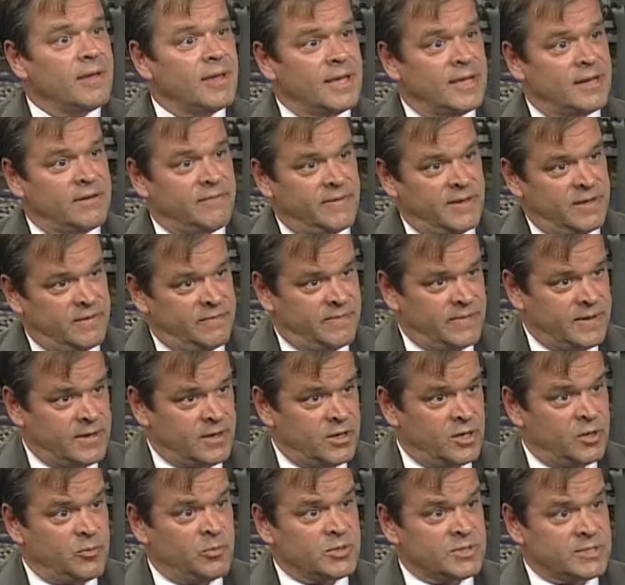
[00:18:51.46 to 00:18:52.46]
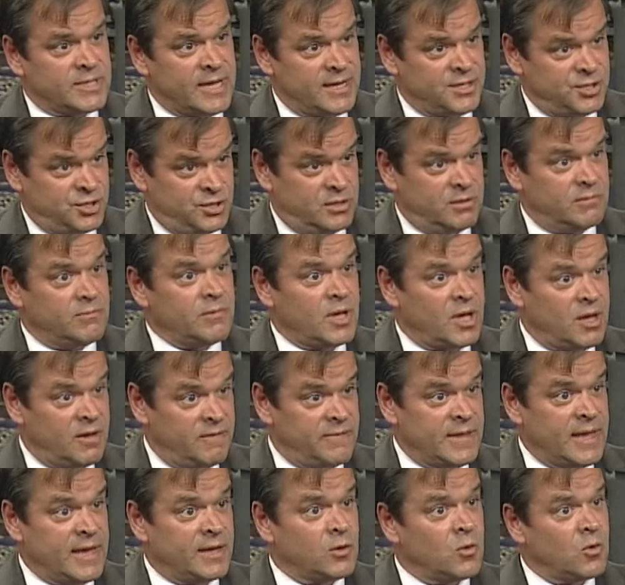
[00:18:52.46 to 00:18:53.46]
if, if they're in possession of
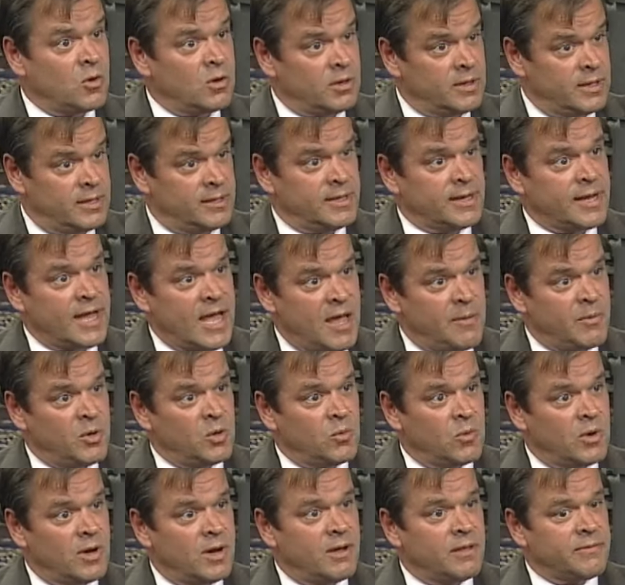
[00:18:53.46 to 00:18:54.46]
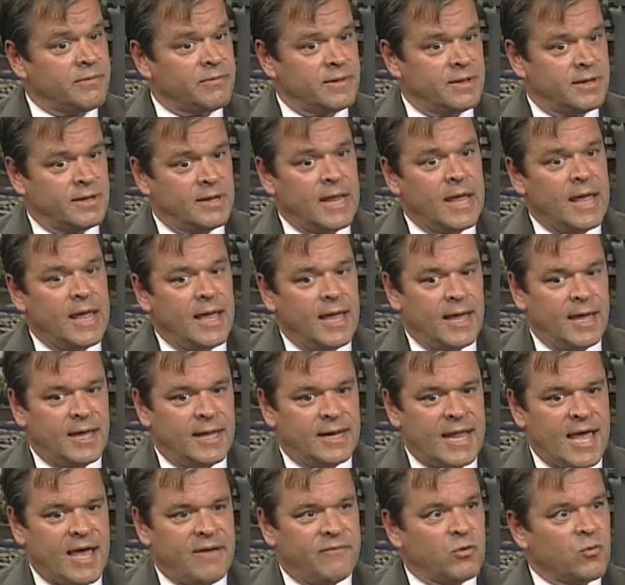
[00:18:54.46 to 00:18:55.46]
that oil in the Commonwealth and,
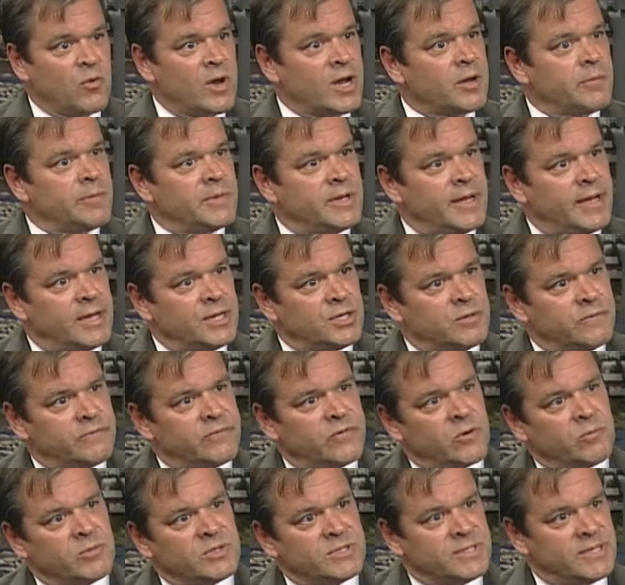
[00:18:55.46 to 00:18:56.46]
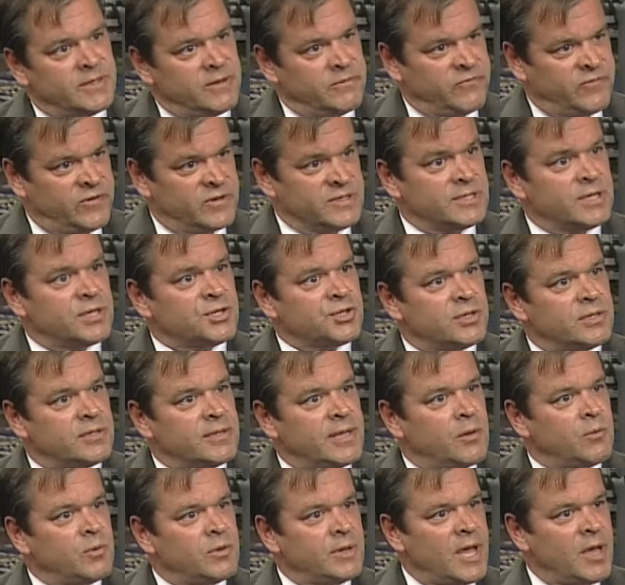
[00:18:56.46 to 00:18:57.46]
and have a recommendation from a physician,
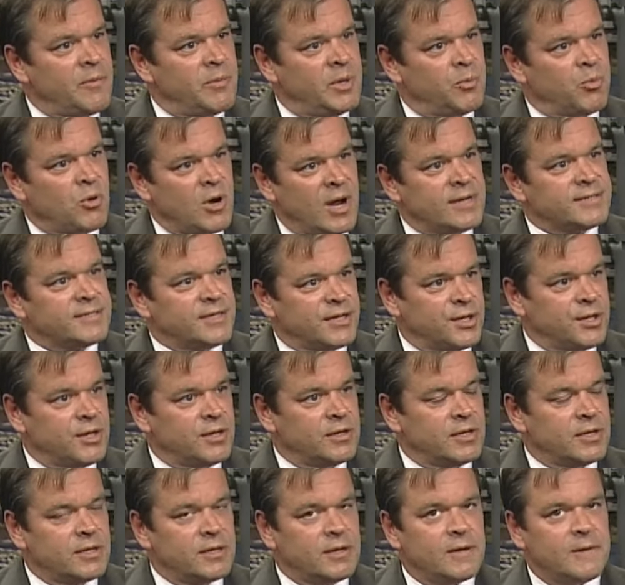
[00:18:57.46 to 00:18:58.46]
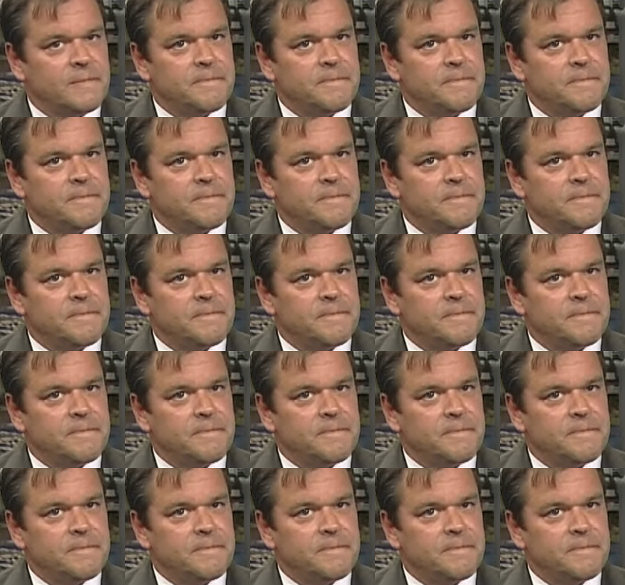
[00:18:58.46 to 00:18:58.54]
they will not be prosecuted.